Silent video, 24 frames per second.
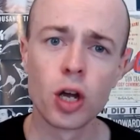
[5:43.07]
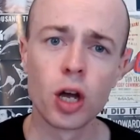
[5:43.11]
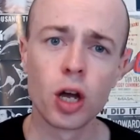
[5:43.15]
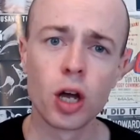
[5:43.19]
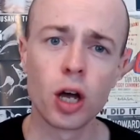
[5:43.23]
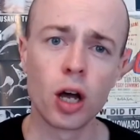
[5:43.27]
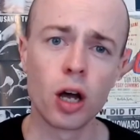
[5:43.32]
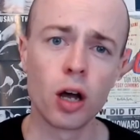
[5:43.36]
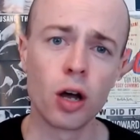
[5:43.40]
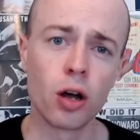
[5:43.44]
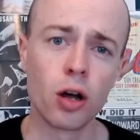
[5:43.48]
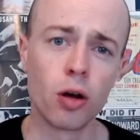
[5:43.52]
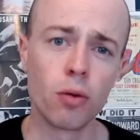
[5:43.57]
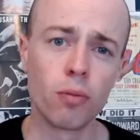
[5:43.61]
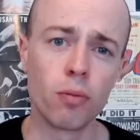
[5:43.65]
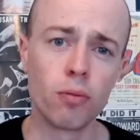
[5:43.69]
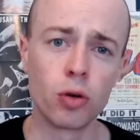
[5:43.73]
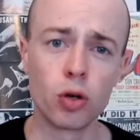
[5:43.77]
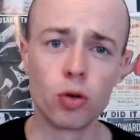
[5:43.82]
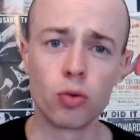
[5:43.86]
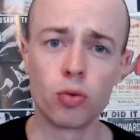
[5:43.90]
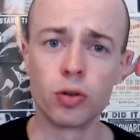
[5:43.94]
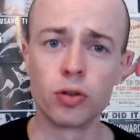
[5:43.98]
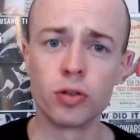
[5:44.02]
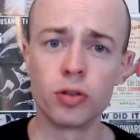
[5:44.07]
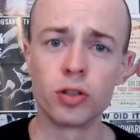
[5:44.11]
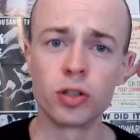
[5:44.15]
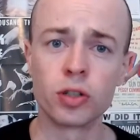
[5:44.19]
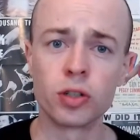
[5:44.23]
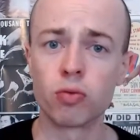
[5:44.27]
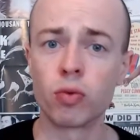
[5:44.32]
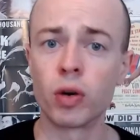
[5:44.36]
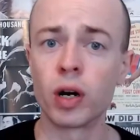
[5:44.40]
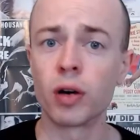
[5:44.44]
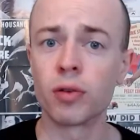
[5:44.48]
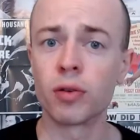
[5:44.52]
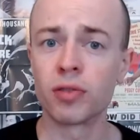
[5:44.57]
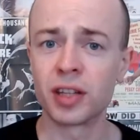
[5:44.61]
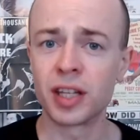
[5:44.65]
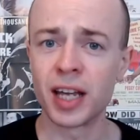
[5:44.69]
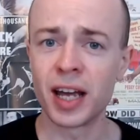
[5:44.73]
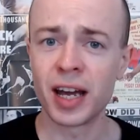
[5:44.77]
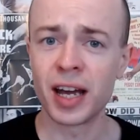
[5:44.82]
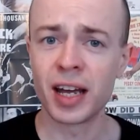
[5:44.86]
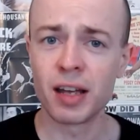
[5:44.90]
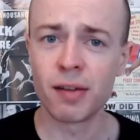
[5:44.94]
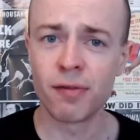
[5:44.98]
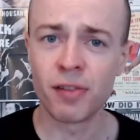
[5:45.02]
um, who was, well, the
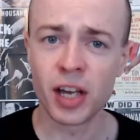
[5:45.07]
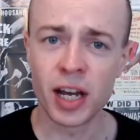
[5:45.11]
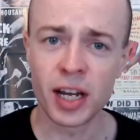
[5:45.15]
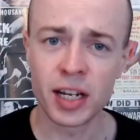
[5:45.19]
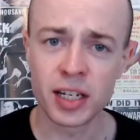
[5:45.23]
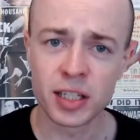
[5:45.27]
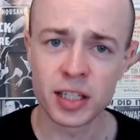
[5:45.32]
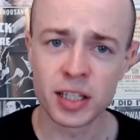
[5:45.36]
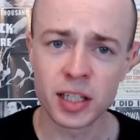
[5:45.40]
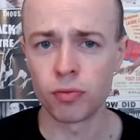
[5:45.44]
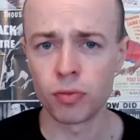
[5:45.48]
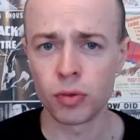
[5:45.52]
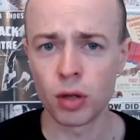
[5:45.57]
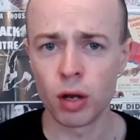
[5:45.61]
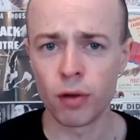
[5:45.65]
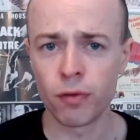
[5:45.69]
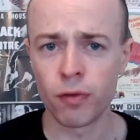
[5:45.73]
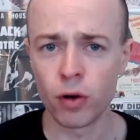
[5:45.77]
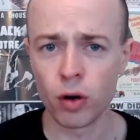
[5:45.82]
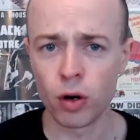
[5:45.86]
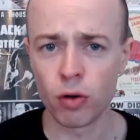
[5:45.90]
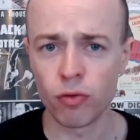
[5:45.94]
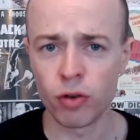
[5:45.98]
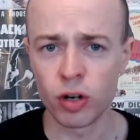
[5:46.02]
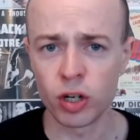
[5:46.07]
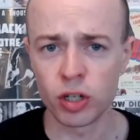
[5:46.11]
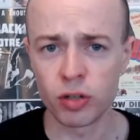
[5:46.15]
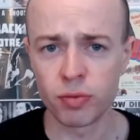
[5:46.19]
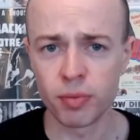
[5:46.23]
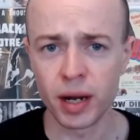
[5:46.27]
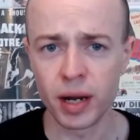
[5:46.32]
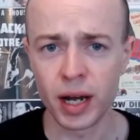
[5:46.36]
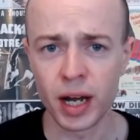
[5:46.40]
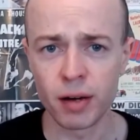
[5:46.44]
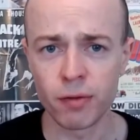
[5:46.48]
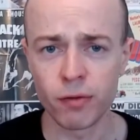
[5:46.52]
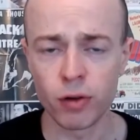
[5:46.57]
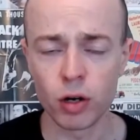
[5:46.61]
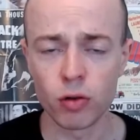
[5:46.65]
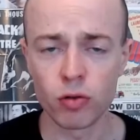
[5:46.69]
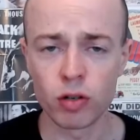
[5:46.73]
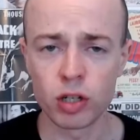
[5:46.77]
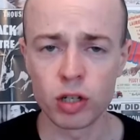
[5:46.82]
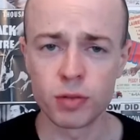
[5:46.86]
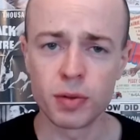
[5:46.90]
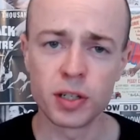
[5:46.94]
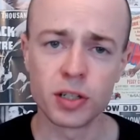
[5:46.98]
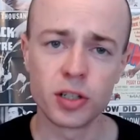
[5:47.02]
aviator, a very rich man, very
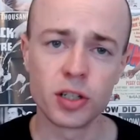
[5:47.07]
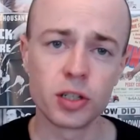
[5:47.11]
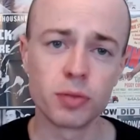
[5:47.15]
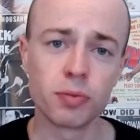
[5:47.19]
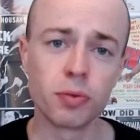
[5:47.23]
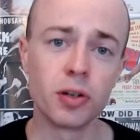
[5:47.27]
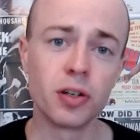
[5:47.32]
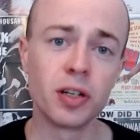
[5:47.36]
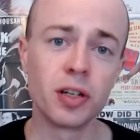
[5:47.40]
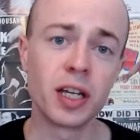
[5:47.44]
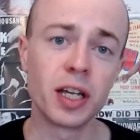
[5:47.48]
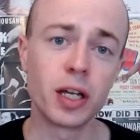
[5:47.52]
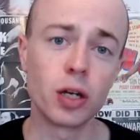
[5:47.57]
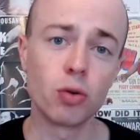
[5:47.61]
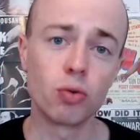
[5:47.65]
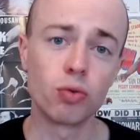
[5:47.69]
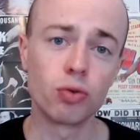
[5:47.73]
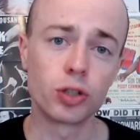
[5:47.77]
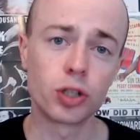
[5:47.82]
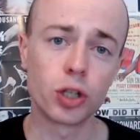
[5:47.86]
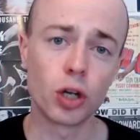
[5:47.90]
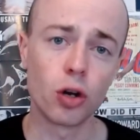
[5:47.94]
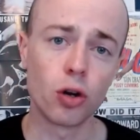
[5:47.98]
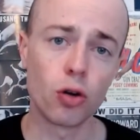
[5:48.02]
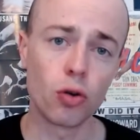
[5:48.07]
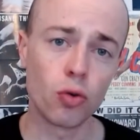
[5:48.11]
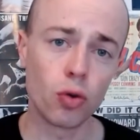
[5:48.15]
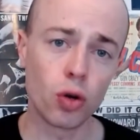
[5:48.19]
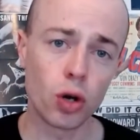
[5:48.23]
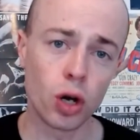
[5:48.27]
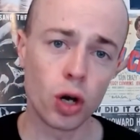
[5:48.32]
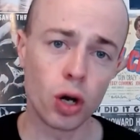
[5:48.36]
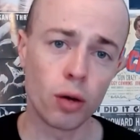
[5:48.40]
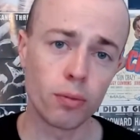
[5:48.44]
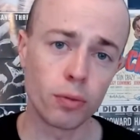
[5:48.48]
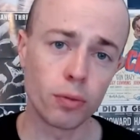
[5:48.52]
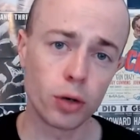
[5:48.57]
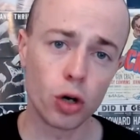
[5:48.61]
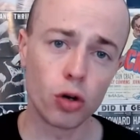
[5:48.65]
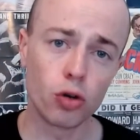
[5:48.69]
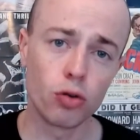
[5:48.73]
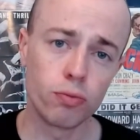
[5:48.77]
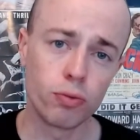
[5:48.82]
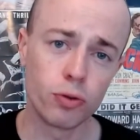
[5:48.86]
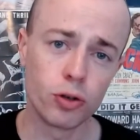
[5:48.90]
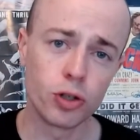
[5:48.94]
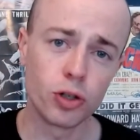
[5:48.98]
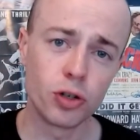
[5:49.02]
rich businessman. He also um,
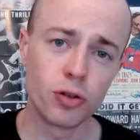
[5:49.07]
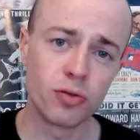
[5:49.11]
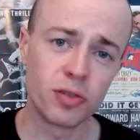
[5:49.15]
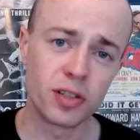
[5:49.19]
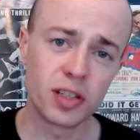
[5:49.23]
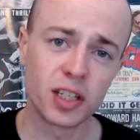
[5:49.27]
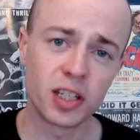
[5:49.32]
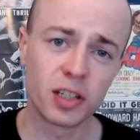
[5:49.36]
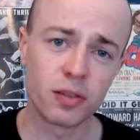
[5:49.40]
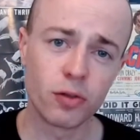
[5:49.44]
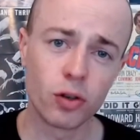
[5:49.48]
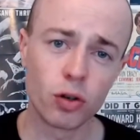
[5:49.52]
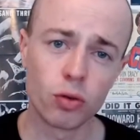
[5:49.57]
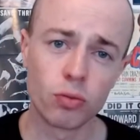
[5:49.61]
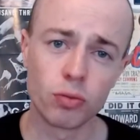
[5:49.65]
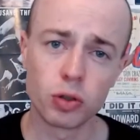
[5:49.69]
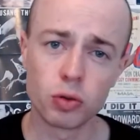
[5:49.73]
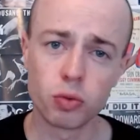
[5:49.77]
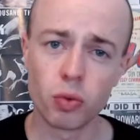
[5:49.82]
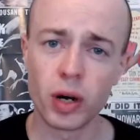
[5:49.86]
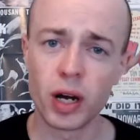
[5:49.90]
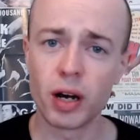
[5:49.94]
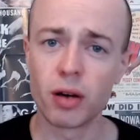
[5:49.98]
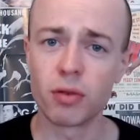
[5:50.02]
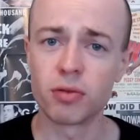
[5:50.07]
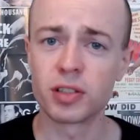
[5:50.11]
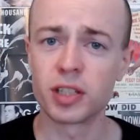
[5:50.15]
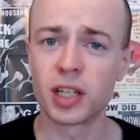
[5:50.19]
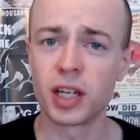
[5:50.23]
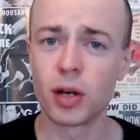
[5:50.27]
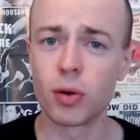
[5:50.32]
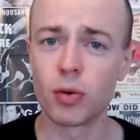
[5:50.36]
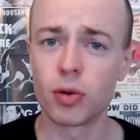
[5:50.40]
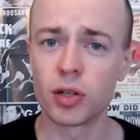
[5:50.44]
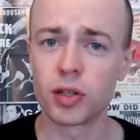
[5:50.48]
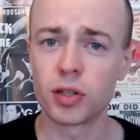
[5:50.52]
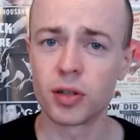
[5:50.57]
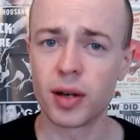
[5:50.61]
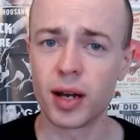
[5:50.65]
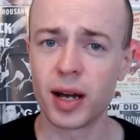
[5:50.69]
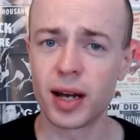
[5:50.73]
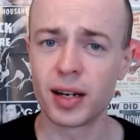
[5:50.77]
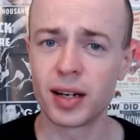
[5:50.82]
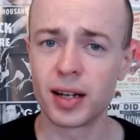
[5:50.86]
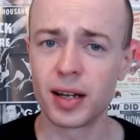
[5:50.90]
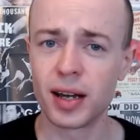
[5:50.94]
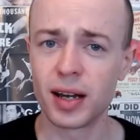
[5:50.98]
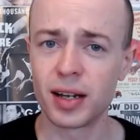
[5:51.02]
co-produced this film as well, so he also
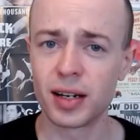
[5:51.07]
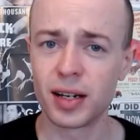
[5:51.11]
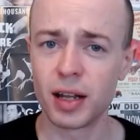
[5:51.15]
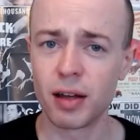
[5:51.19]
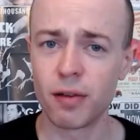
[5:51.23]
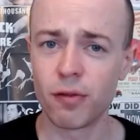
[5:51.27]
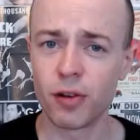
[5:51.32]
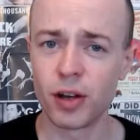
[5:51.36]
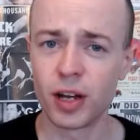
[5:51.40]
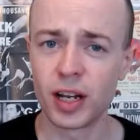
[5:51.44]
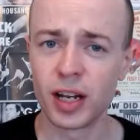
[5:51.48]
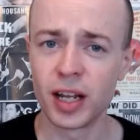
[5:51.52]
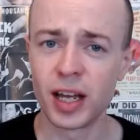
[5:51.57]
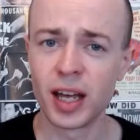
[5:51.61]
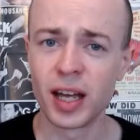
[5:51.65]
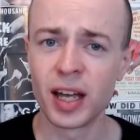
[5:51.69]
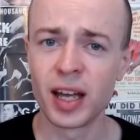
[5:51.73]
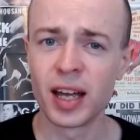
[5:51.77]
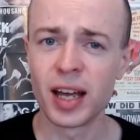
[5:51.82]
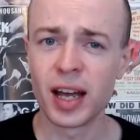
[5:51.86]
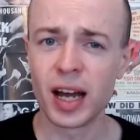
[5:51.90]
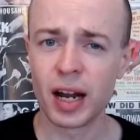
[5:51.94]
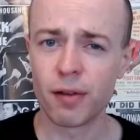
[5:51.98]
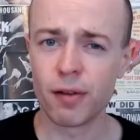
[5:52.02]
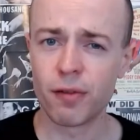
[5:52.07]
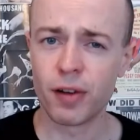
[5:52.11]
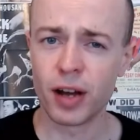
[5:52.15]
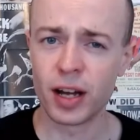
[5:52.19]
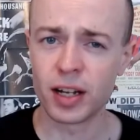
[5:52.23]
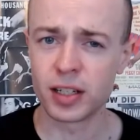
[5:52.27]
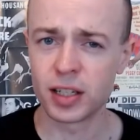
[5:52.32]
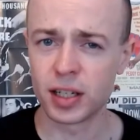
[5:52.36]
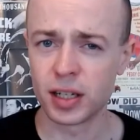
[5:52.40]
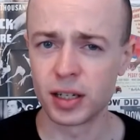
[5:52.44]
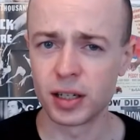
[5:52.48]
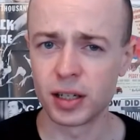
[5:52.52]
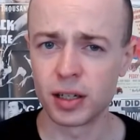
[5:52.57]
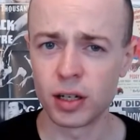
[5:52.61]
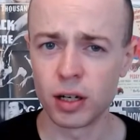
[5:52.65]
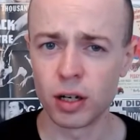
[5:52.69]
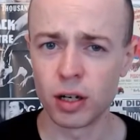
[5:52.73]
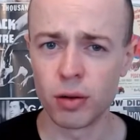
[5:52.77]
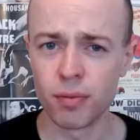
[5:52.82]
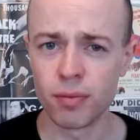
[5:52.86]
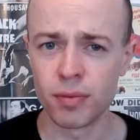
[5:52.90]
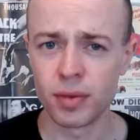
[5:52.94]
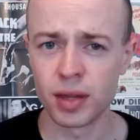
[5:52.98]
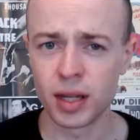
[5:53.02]
had, had an effort in it. And in fact, in
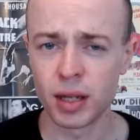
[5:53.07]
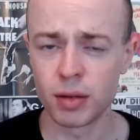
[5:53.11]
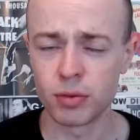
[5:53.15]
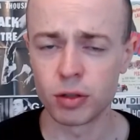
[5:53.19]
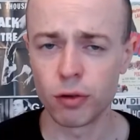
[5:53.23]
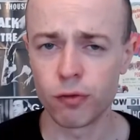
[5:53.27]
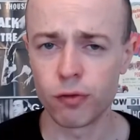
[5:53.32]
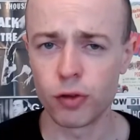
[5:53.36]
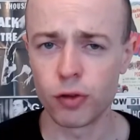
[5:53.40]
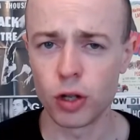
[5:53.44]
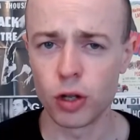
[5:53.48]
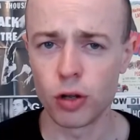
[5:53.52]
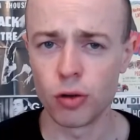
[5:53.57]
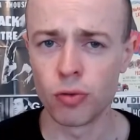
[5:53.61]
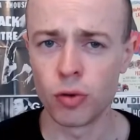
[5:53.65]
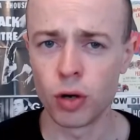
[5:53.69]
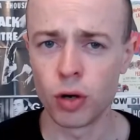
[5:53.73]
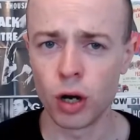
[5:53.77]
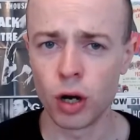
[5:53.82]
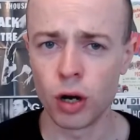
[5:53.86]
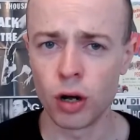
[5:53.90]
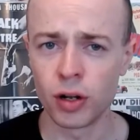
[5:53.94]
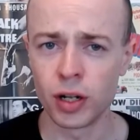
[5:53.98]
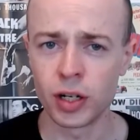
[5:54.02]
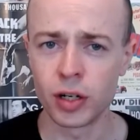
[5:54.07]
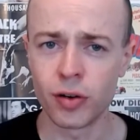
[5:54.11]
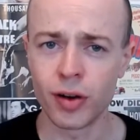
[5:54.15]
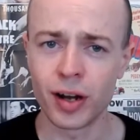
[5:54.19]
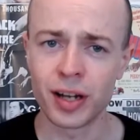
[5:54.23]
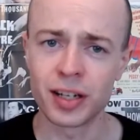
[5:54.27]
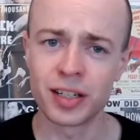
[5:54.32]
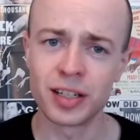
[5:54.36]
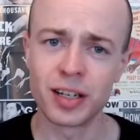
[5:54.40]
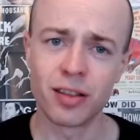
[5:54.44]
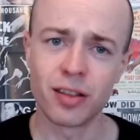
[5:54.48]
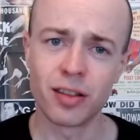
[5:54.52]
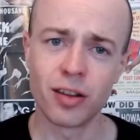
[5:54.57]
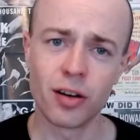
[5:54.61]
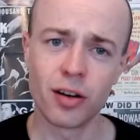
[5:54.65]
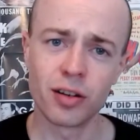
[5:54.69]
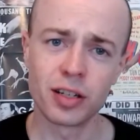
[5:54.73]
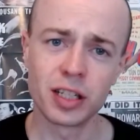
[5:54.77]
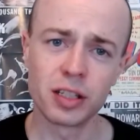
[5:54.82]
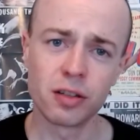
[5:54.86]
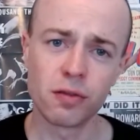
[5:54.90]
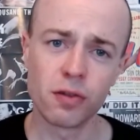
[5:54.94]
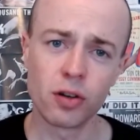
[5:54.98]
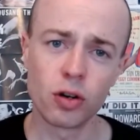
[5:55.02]
um, there was a few early
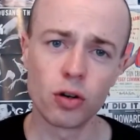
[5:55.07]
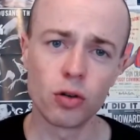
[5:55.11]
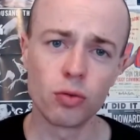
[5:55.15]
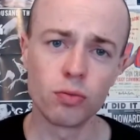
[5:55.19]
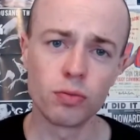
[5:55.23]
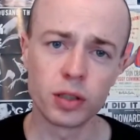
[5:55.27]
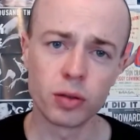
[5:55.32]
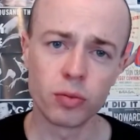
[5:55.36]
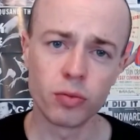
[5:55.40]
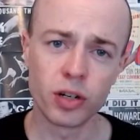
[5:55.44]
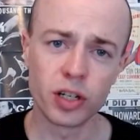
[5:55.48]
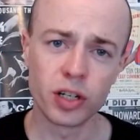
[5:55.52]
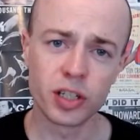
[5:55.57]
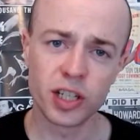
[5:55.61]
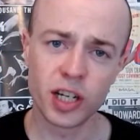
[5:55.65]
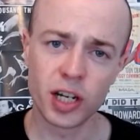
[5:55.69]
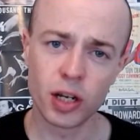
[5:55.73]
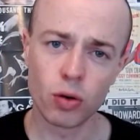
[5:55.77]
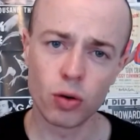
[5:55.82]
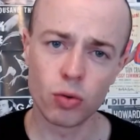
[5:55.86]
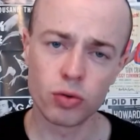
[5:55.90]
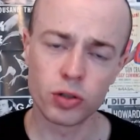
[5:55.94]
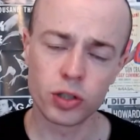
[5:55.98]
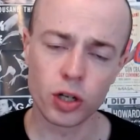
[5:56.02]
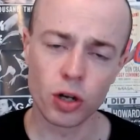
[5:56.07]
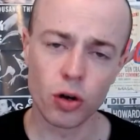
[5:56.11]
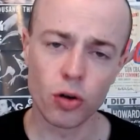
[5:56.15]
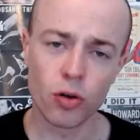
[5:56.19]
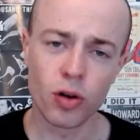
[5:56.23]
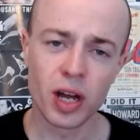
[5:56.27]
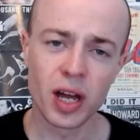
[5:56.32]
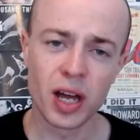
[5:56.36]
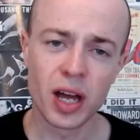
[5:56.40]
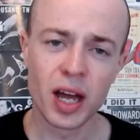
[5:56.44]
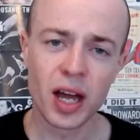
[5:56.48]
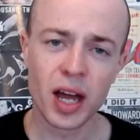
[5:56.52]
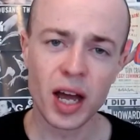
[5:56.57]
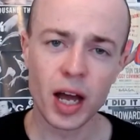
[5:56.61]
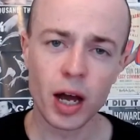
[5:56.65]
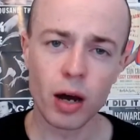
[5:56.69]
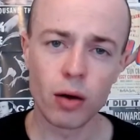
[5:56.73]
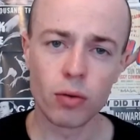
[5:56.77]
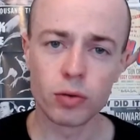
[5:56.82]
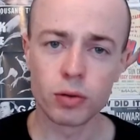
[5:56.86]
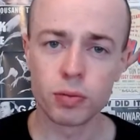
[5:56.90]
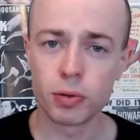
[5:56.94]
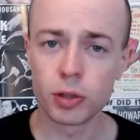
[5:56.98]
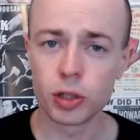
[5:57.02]
1930s films in which he also
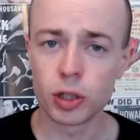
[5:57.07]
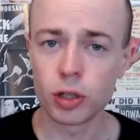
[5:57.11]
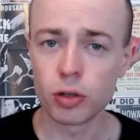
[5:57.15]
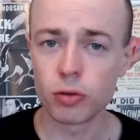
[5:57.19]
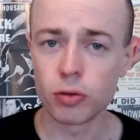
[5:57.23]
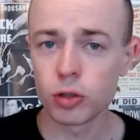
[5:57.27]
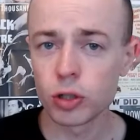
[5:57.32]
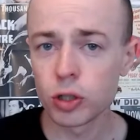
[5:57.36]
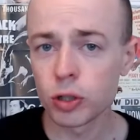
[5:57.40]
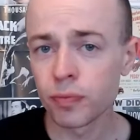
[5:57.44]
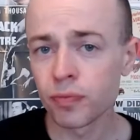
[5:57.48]
helped produce.